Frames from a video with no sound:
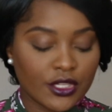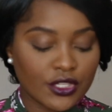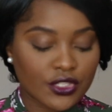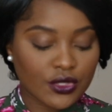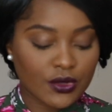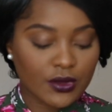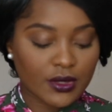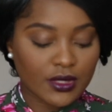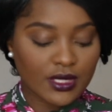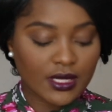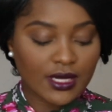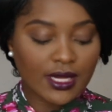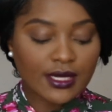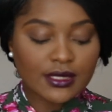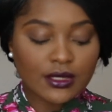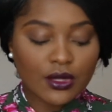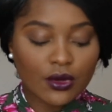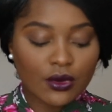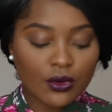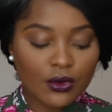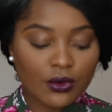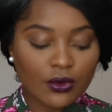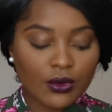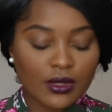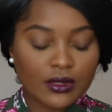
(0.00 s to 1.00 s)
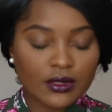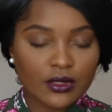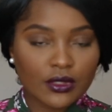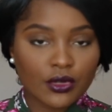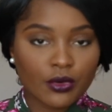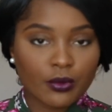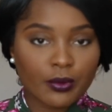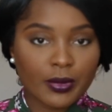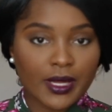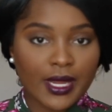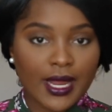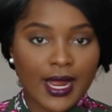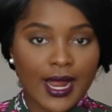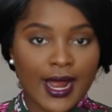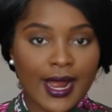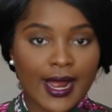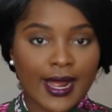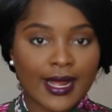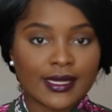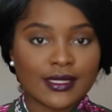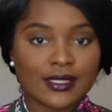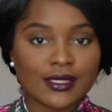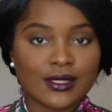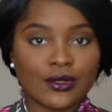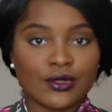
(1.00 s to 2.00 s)
So it does go a little bit
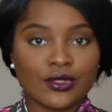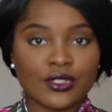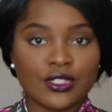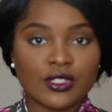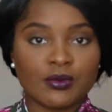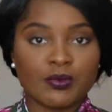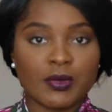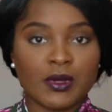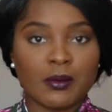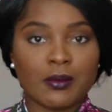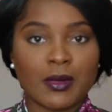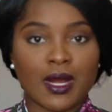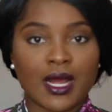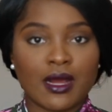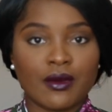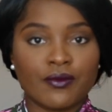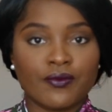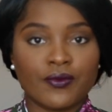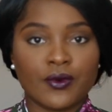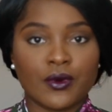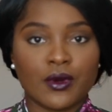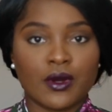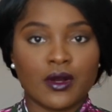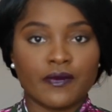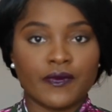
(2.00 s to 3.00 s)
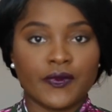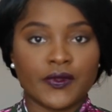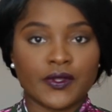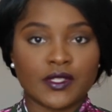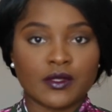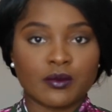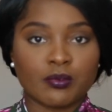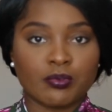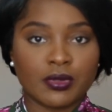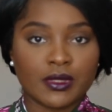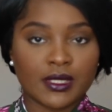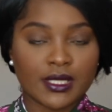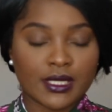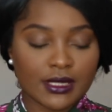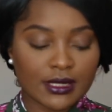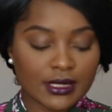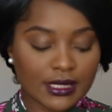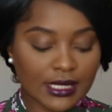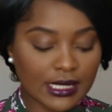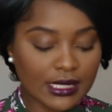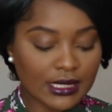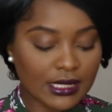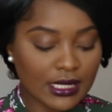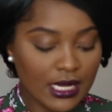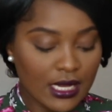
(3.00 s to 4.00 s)
high, so just be mindful of the split
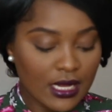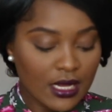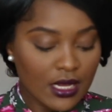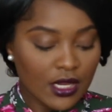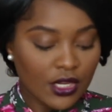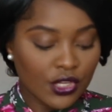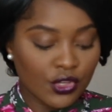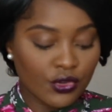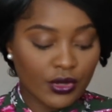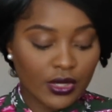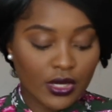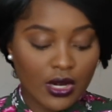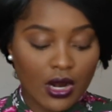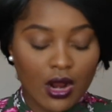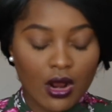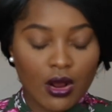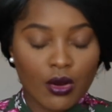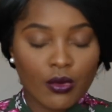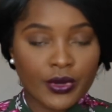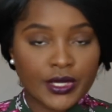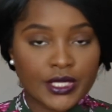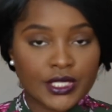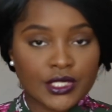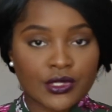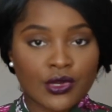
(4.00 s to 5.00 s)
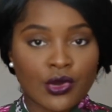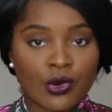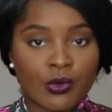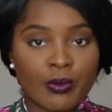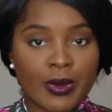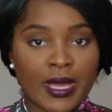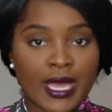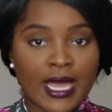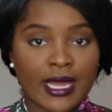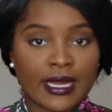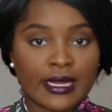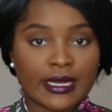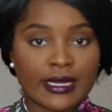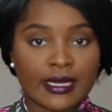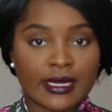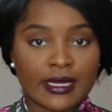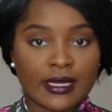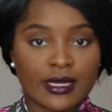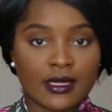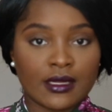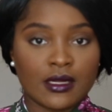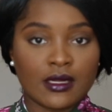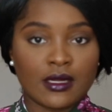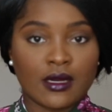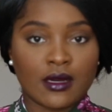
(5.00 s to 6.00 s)
length. You can always go back
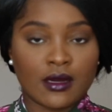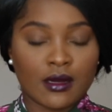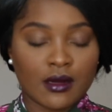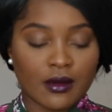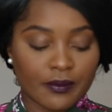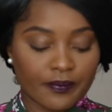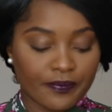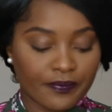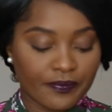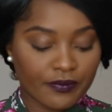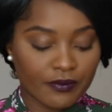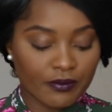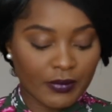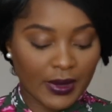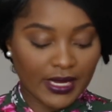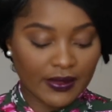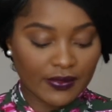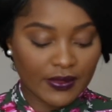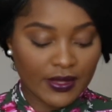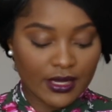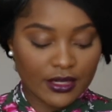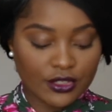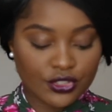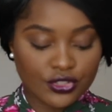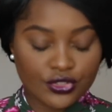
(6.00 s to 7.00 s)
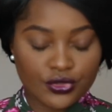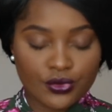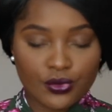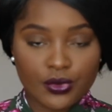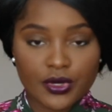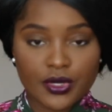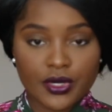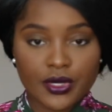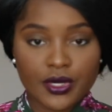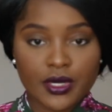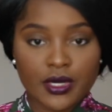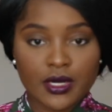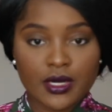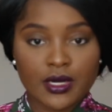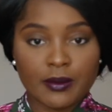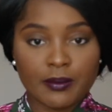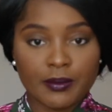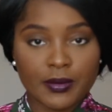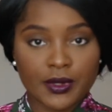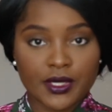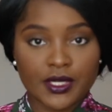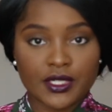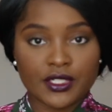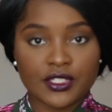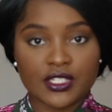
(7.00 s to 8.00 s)
and make that shorter,
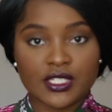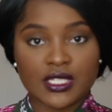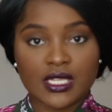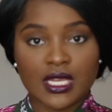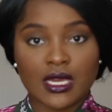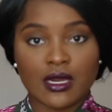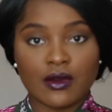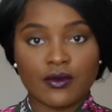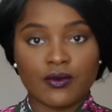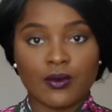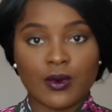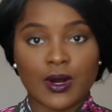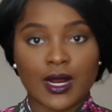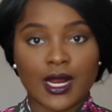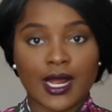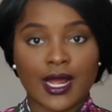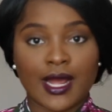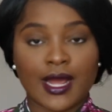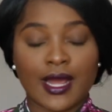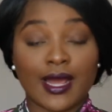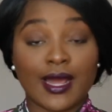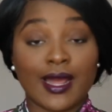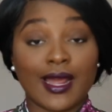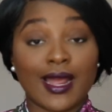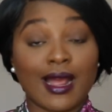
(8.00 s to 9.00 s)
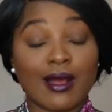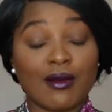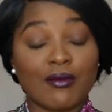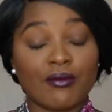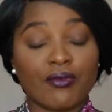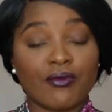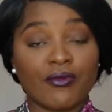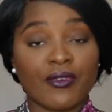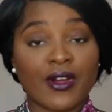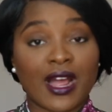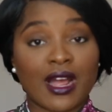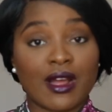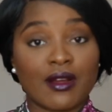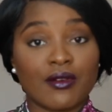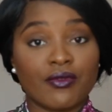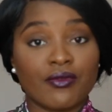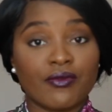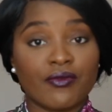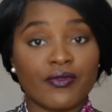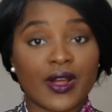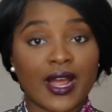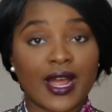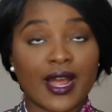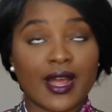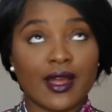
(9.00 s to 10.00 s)
but just FYI, I'm
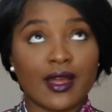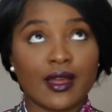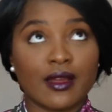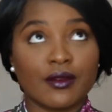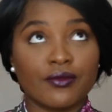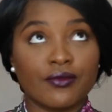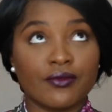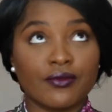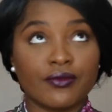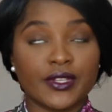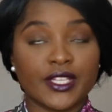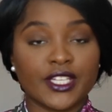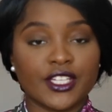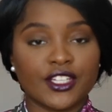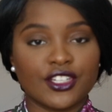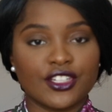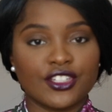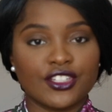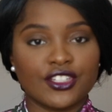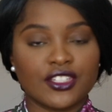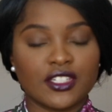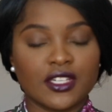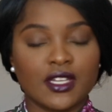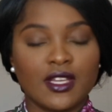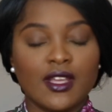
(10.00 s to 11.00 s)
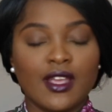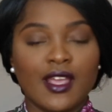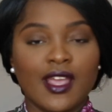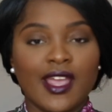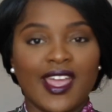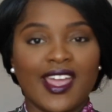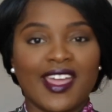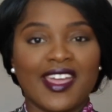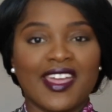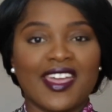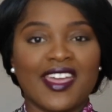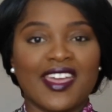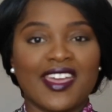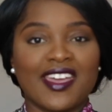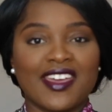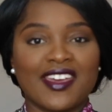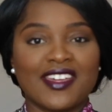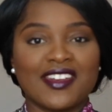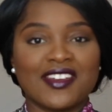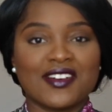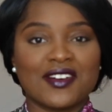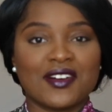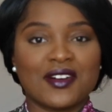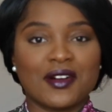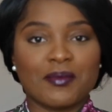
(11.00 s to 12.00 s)
5'5"-ish,
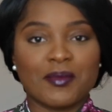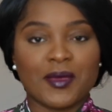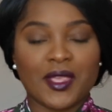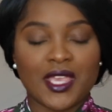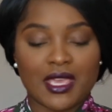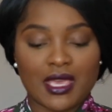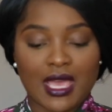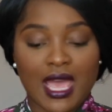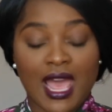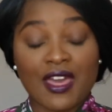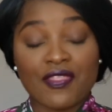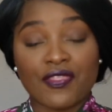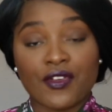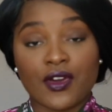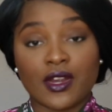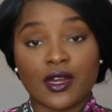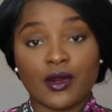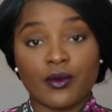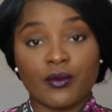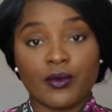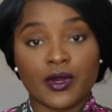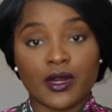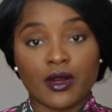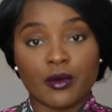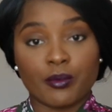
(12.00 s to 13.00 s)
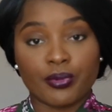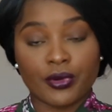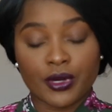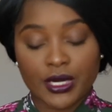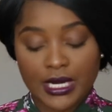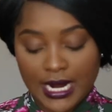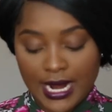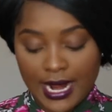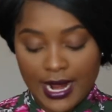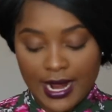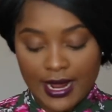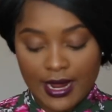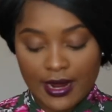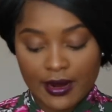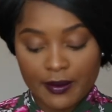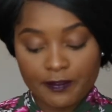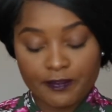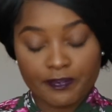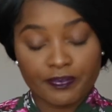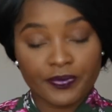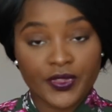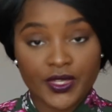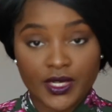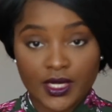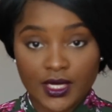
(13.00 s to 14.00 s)
and I thought it went up pretty high.
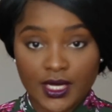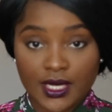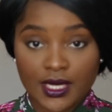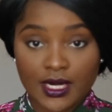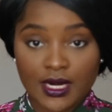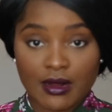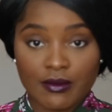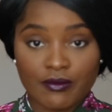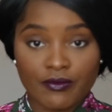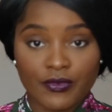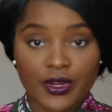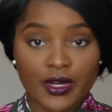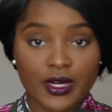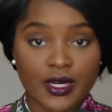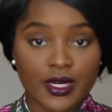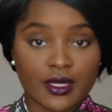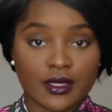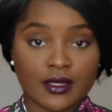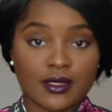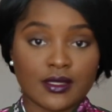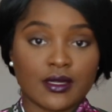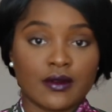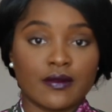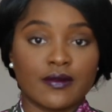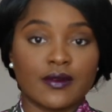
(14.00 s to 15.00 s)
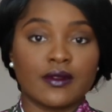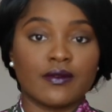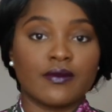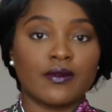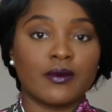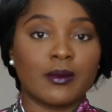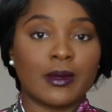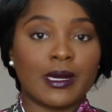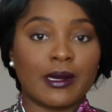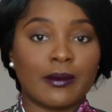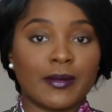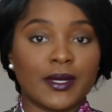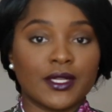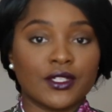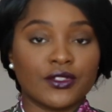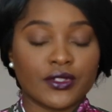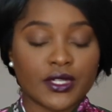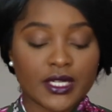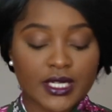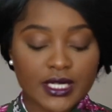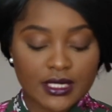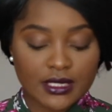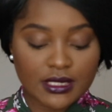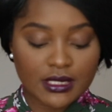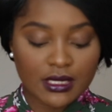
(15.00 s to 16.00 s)
Then again, I'm very conservative about my
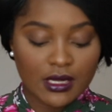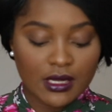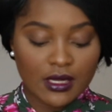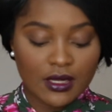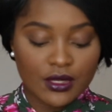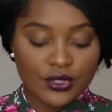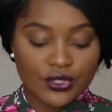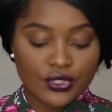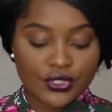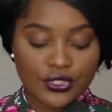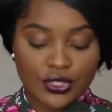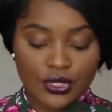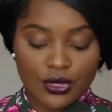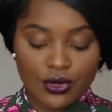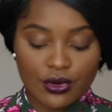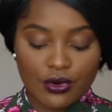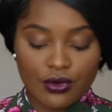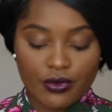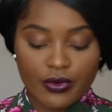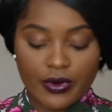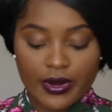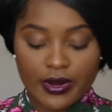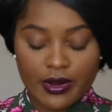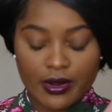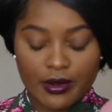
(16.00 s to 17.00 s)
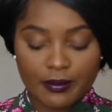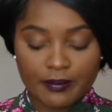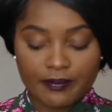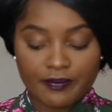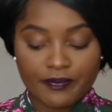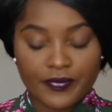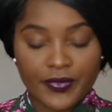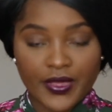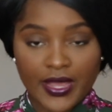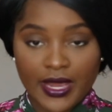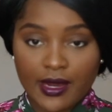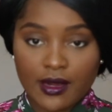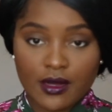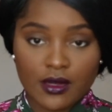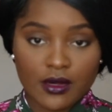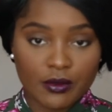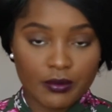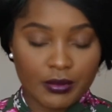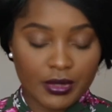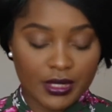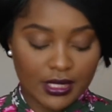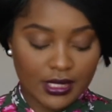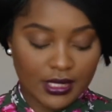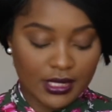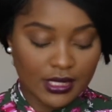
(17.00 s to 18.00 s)
dress, so that could
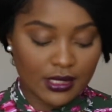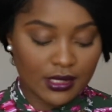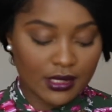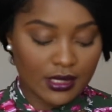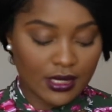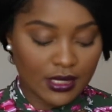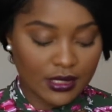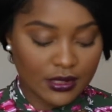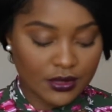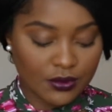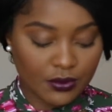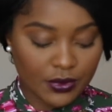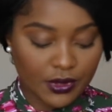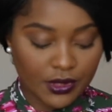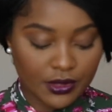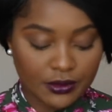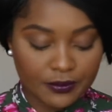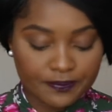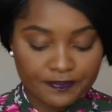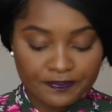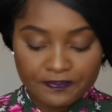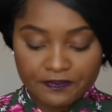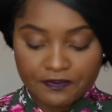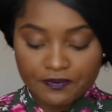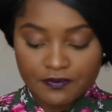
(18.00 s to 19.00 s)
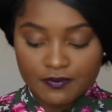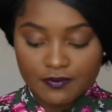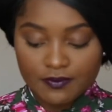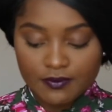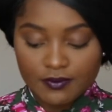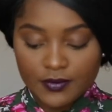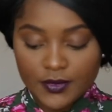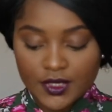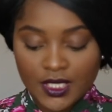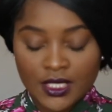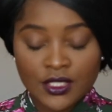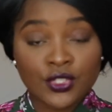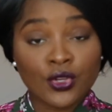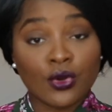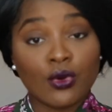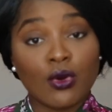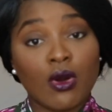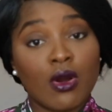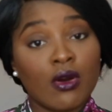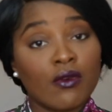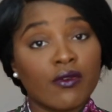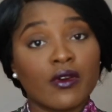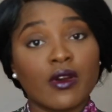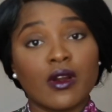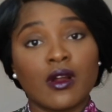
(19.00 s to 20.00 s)
have been it as well. So
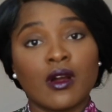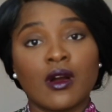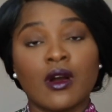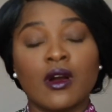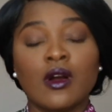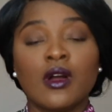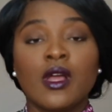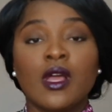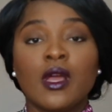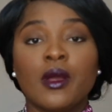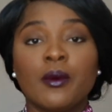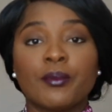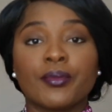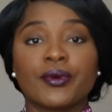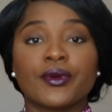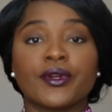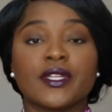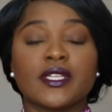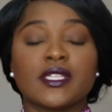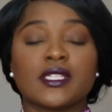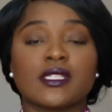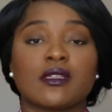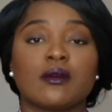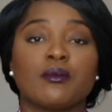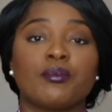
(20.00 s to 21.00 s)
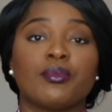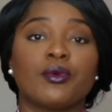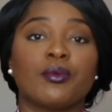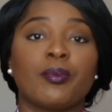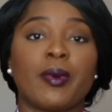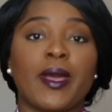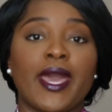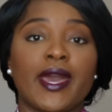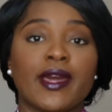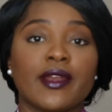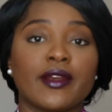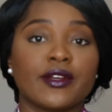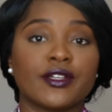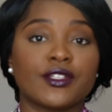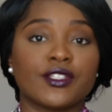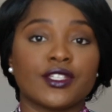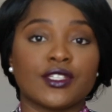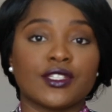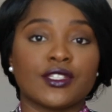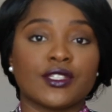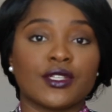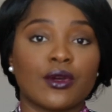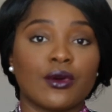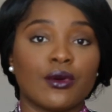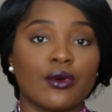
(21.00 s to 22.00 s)
overall, pretty simple pattern
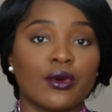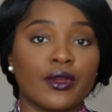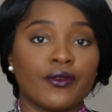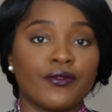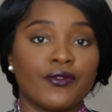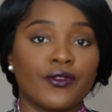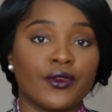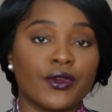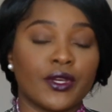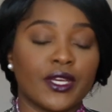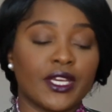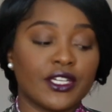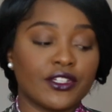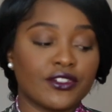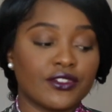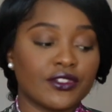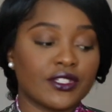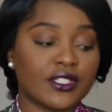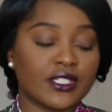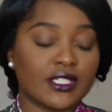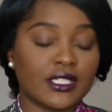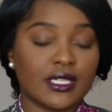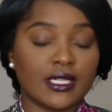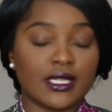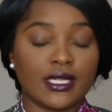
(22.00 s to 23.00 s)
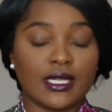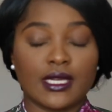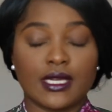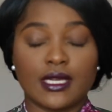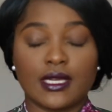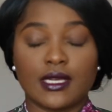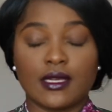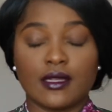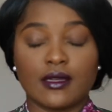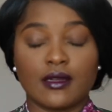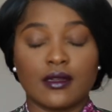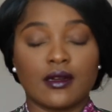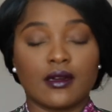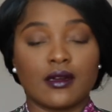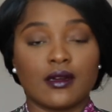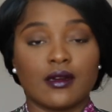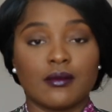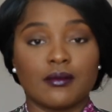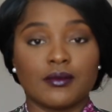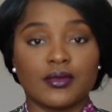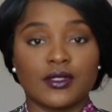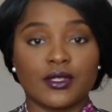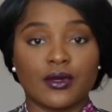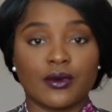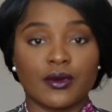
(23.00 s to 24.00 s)
to sew if you're interested in
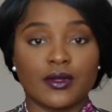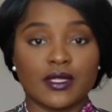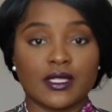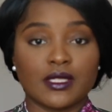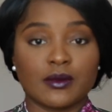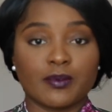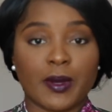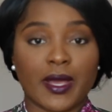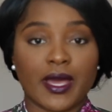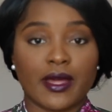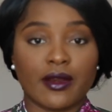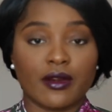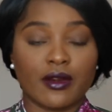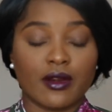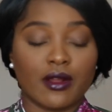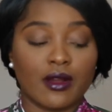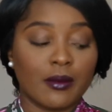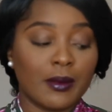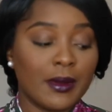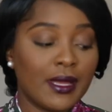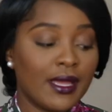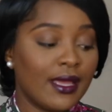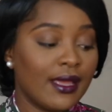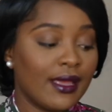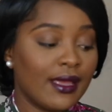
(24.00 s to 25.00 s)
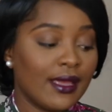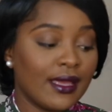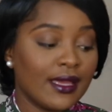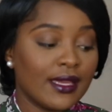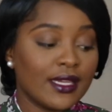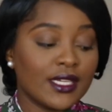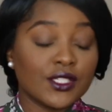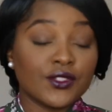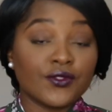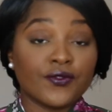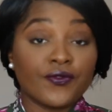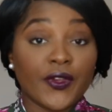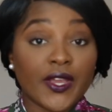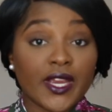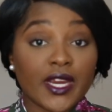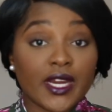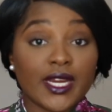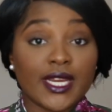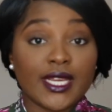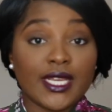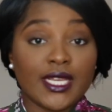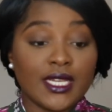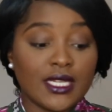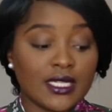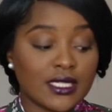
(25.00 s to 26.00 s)
sewing this pattern up. It's
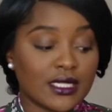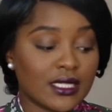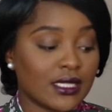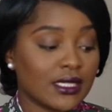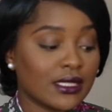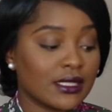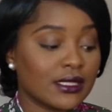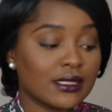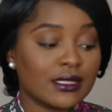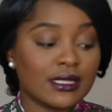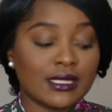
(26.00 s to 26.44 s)
very easy.